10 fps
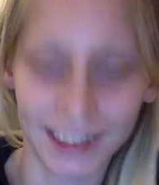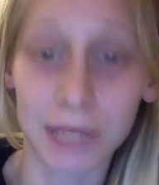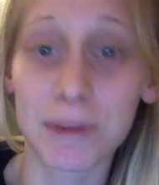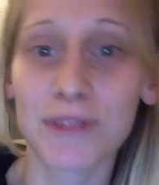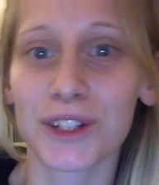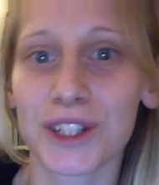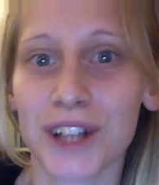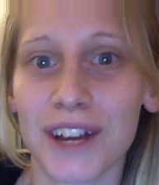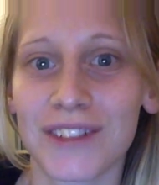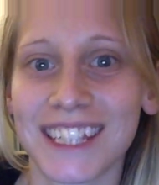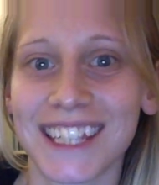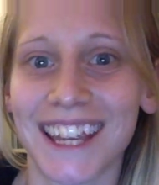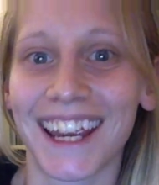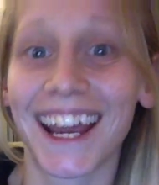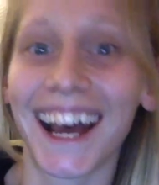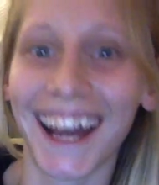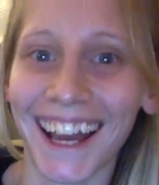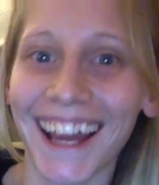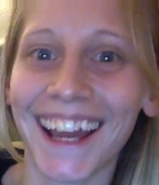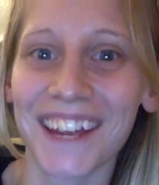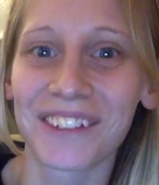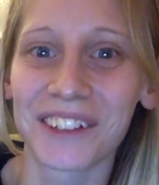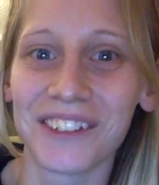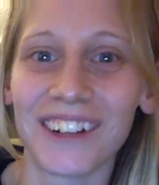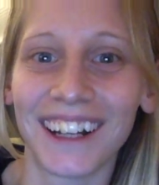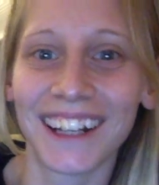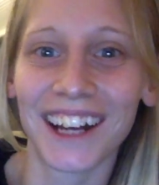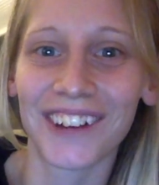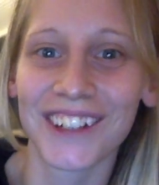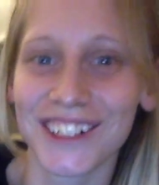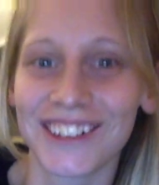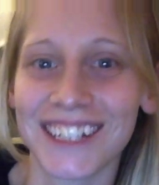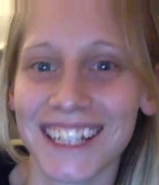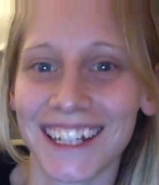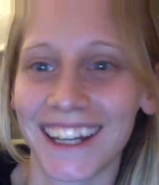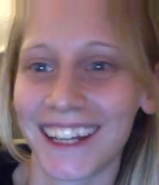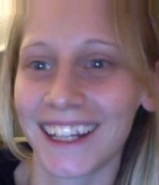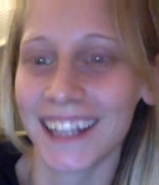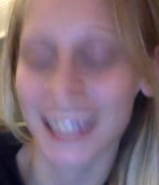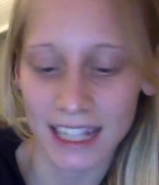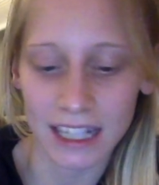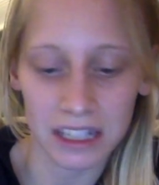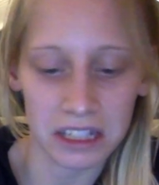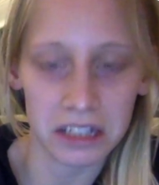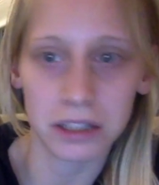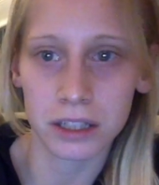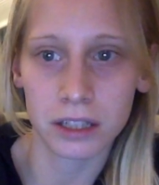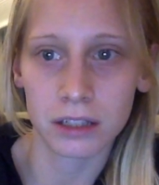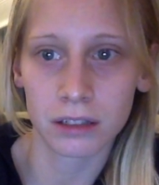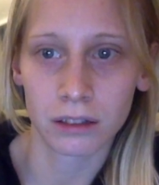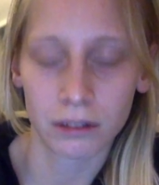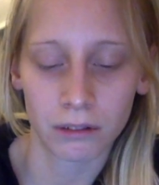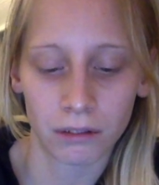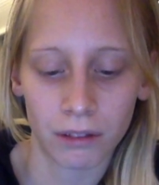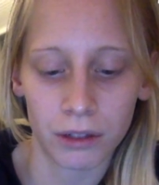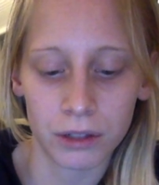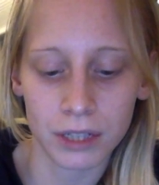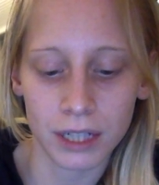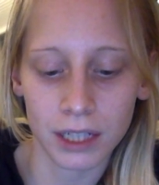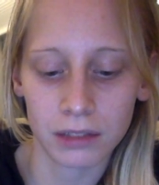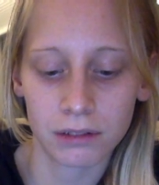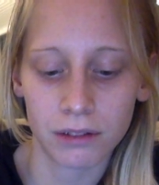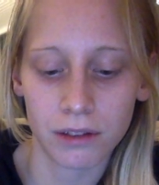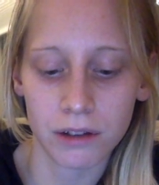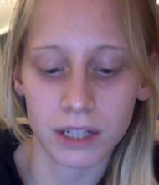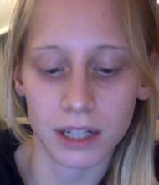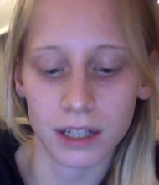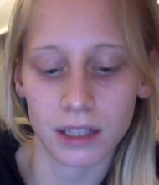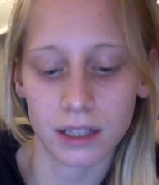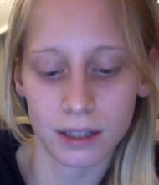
Let me first off and say, hi everyone, how are we doing today? It is Thursday? Thursday, it is